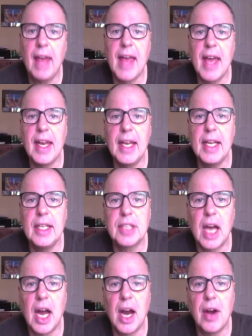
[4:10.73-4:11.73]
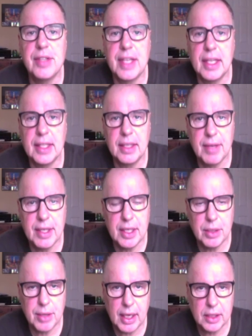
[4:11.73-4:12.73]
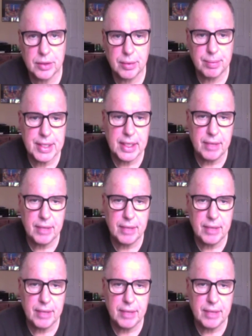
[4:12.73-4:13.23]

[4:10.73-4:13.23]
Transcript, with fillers: And that is our daily video cast from